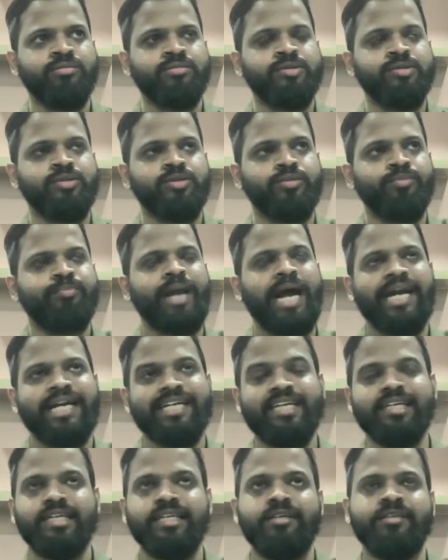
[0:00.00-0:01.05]
so
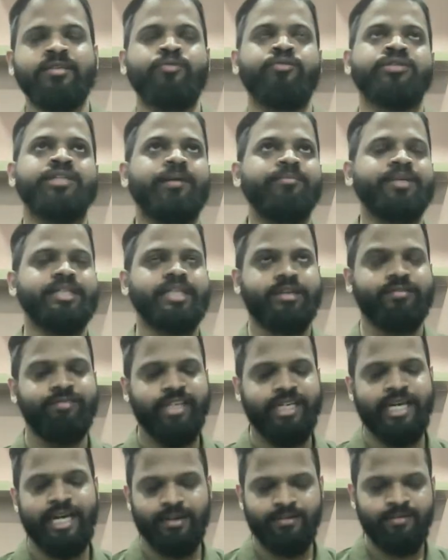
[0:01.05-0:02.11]
practically something that
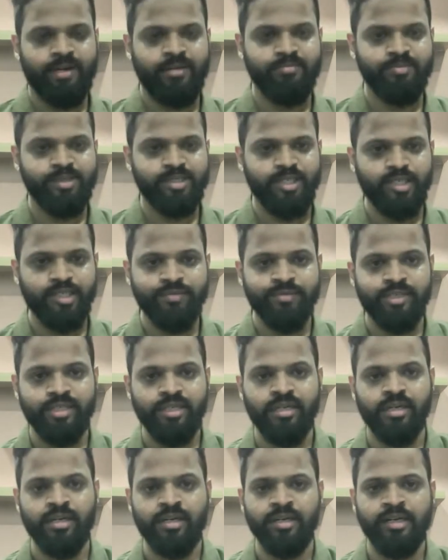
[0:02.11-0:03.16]
we have observed
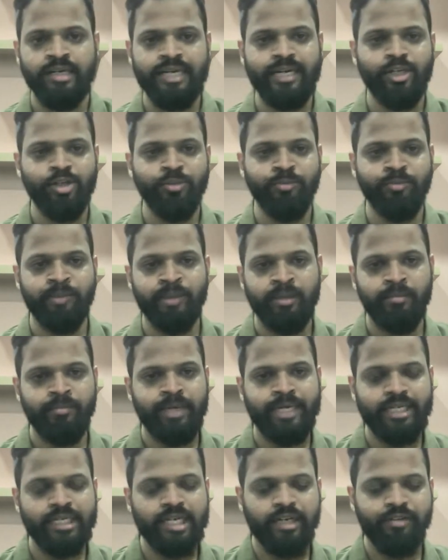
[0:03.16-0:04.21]
led to better